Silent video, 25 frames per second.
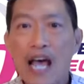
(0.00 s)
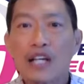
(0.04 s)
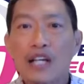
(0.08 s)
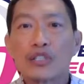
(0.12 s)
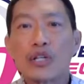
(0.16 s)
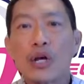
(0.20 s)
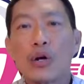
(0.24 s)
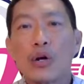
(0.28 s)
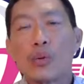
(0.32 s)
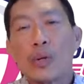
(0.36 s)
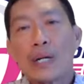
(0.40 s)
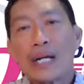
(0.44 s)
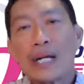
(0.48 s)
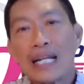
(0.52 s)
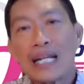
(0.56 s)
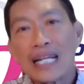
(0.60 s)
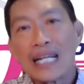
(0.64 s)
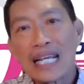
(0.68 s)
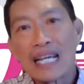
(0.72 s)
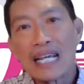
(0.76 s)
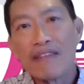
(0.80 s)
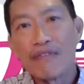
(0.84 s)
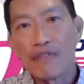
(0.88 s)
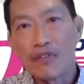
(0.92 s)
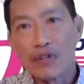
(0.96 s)
So
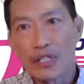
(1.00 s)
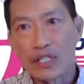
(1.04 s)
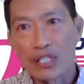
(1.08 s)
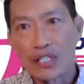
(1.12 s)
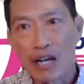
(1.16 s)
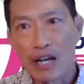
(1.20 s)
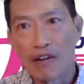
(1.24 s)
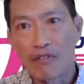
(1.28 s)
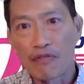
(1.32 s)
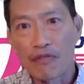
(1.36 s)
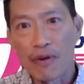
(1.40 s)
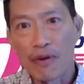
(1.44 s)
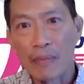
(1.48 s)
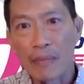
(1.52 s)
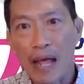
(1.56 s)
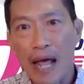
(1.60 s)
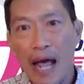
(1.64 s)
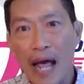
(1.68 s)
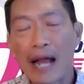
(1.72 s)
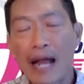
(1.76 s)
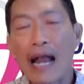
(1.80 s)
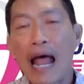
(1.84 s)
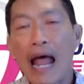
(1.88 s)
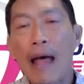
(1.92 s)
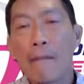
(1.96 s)
relieve yourself from
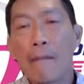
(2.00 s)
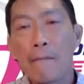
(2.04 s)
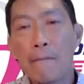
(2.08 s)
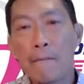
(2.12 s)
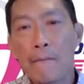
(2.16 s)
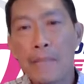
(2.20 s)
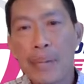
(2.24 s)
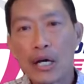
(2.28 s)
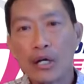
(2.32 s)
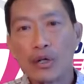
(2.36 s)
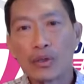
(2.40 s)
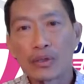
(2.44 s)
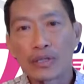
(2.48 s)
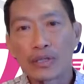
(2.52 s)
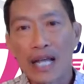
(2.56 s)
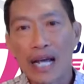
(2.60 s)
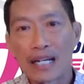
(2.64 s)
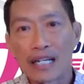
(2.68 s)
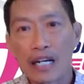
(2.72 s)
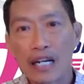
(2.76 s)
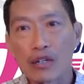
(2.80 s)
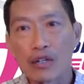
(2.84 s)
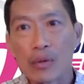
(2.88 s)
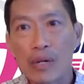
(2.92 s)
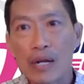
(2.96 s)
that and build
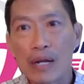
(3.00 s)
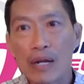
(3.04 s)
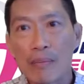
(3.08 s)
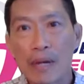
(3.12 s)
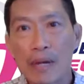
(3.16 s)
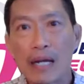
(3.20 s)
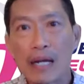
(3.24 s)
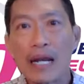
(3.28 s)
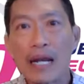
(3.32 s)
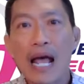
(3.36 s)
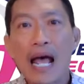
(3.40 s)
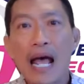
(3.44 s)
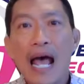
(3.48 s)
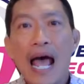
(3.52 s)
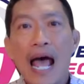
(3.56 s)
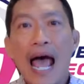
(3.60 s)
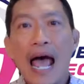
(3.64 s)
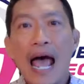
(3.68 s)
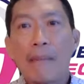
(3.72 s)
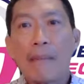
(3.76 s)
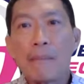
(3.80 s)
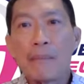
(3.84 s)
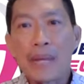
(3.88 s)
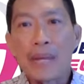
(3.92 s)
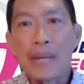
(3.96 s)
that agreement
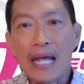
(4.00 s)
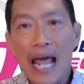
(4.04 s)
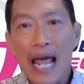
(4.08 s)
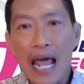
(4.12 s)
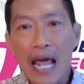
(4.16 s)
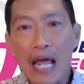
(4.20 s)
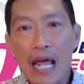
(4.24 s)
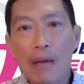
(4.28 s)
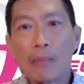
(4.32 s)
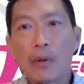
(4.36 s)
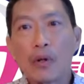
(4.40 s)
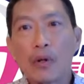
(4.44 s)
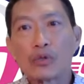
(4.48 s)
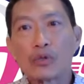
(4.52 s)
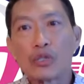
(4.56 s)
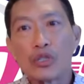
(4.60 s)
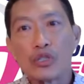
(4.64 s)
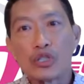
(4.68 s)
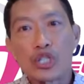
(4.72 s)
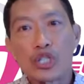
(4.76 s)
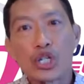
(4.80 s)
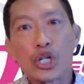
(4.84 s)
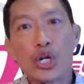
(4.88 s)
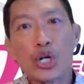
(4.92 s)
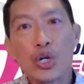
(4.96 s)
and be able
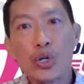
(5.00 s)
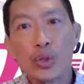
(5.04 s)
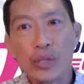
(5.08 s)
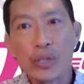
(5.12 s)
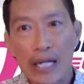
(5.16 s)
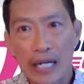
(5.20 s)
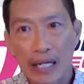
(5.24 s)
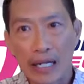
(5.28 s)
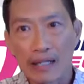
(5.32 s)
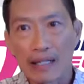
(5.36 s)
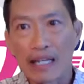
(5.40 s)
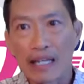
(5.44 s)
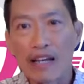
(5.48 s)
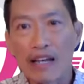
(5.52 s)
to tune it.